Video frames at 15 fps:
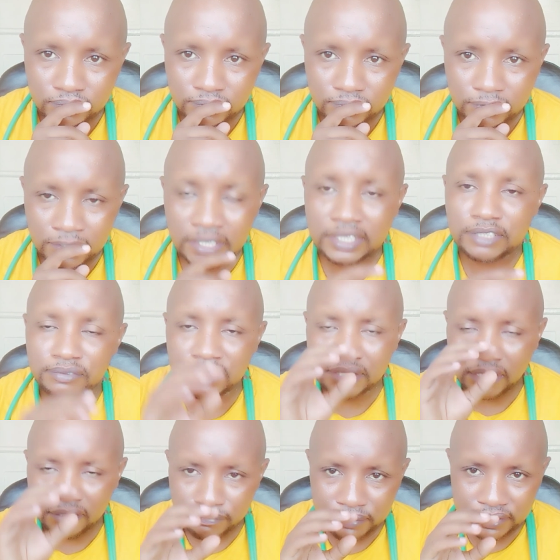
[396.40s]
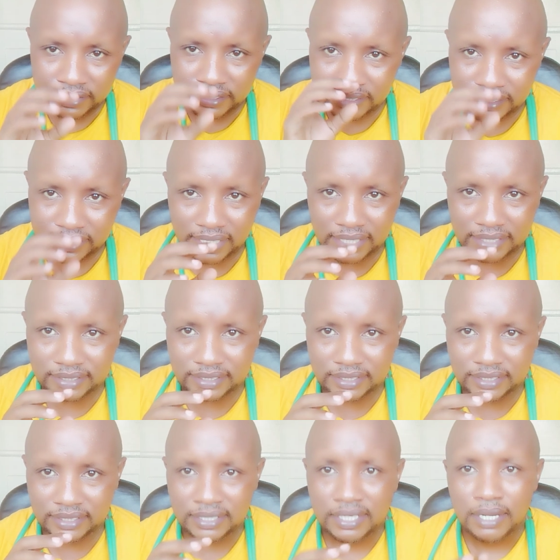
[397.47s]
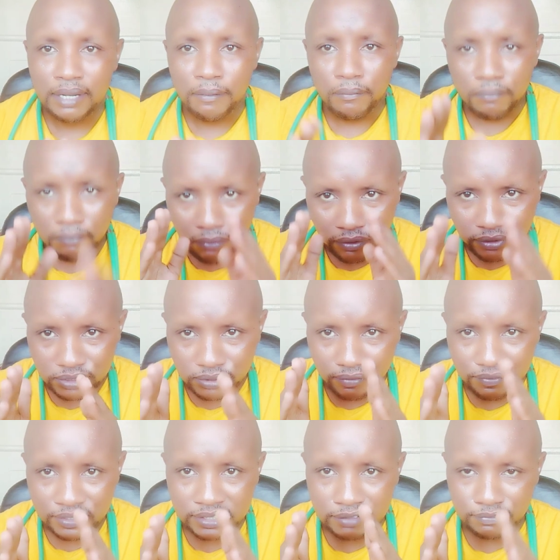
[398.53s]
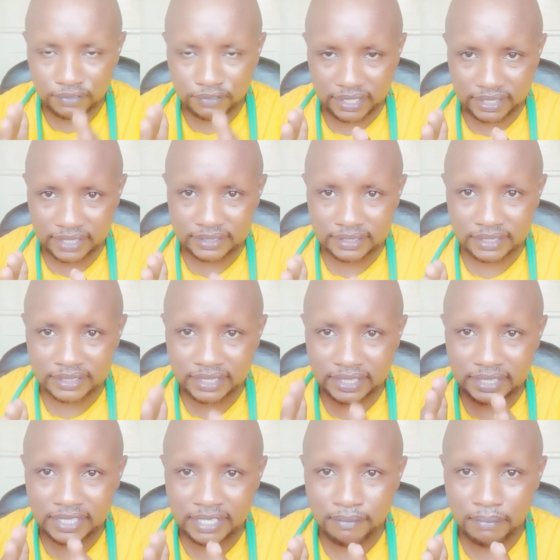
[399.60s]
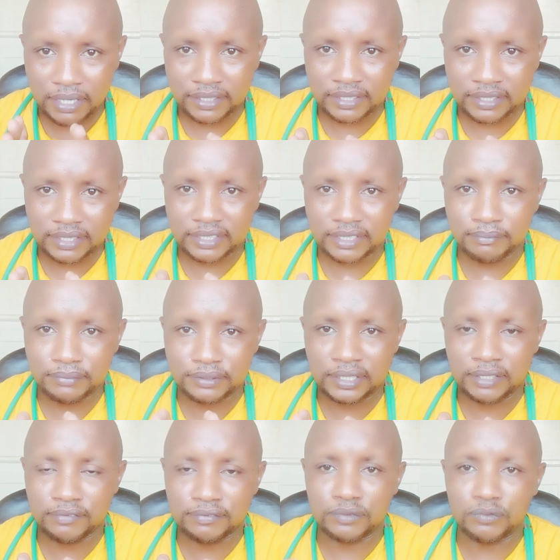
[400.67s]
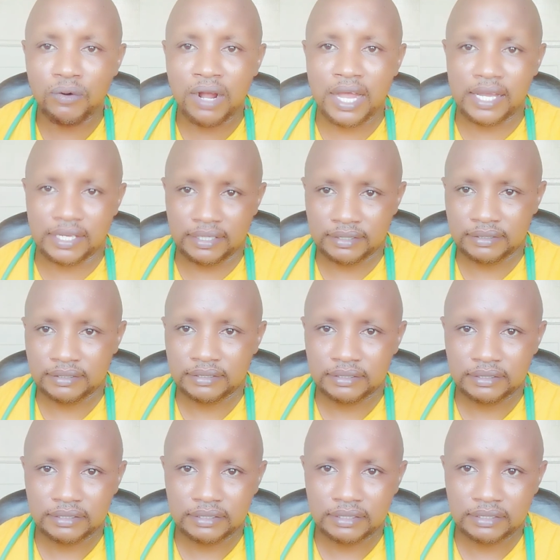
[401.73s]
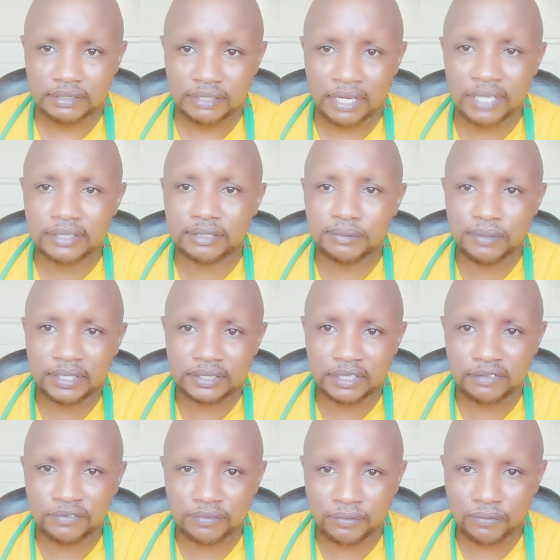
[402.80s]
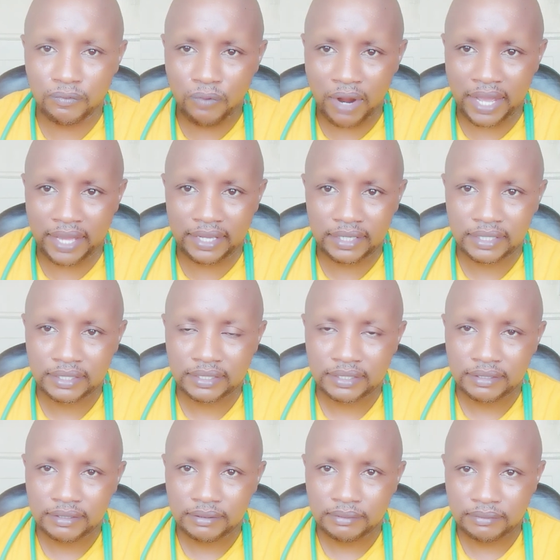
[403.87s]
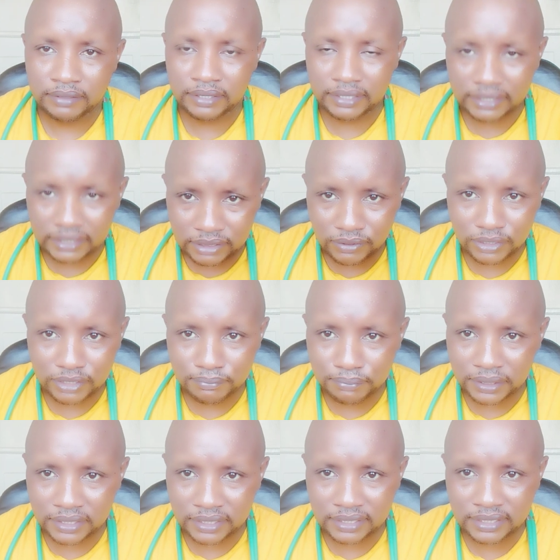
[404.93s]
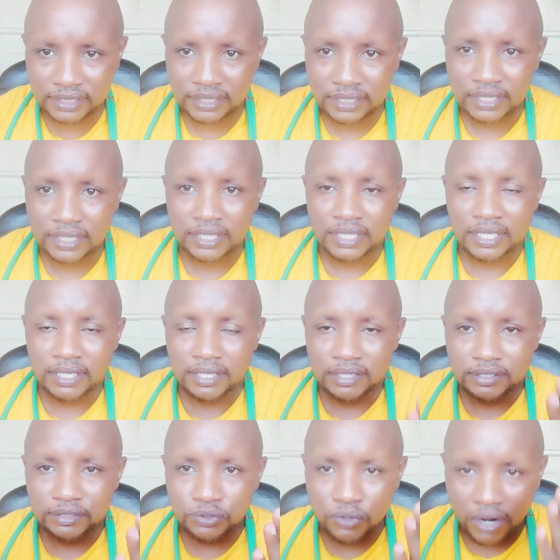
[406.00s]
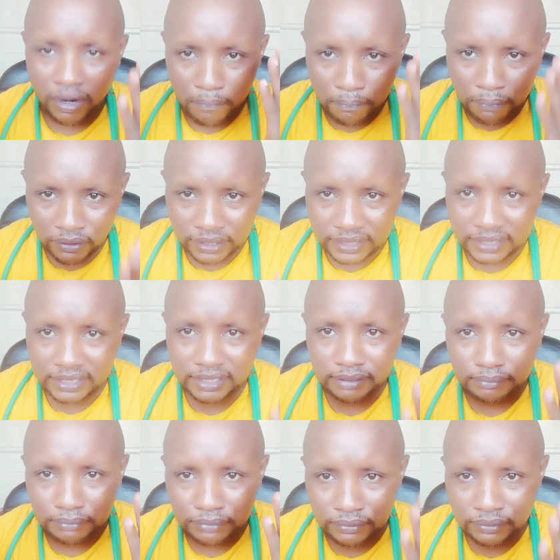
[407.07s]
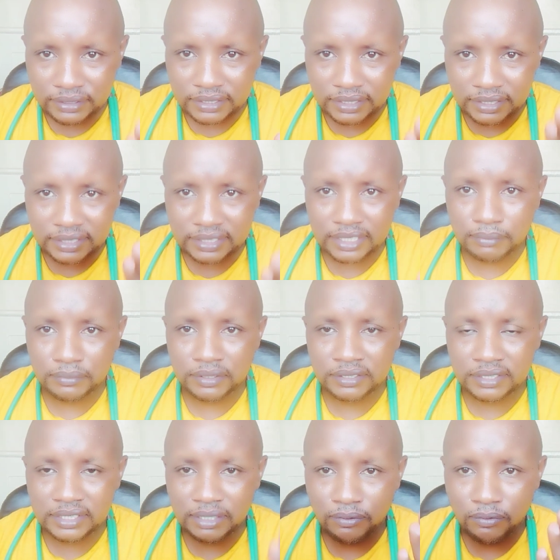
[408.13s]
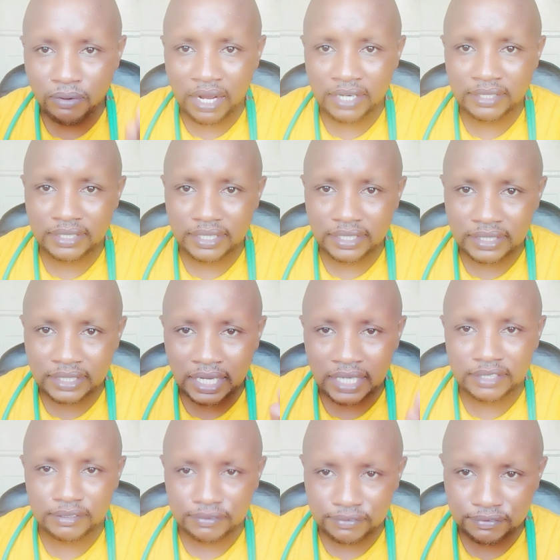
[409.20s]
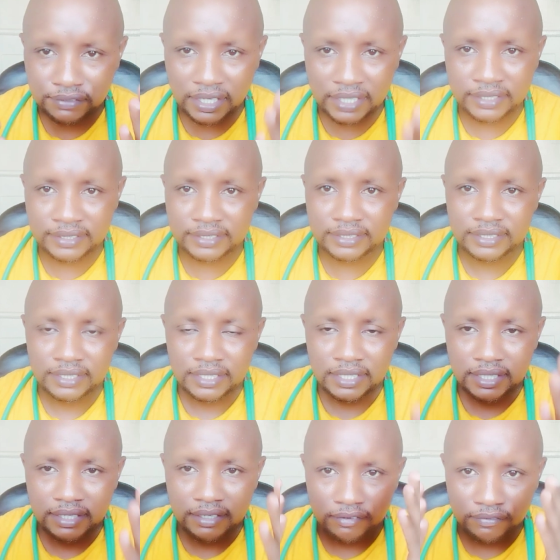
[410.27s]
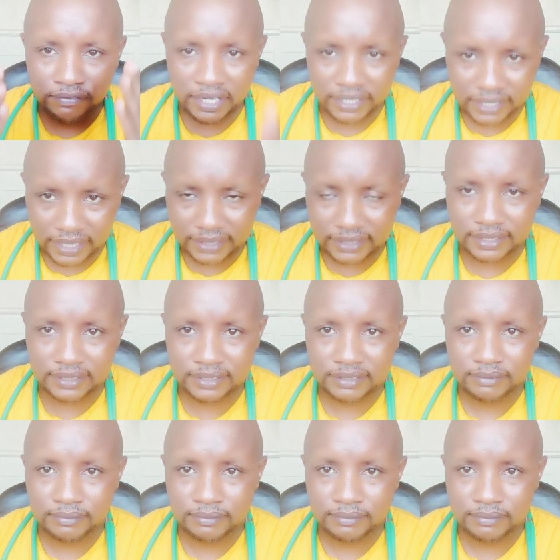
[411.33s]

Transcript: As we have been discussing, most of these viruses clear by themselves. Why? Ask yourself why. The reason being, your body immune system is the one that fights viruses.